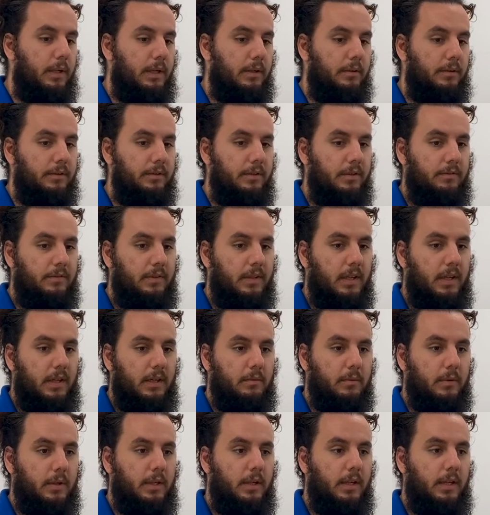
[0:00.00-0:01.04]
hours of today
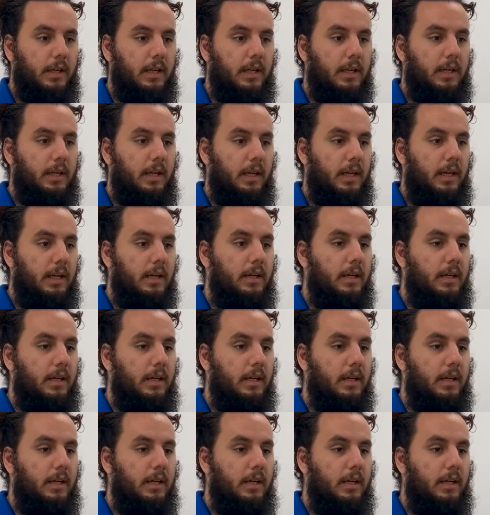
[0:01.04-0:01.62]
working on a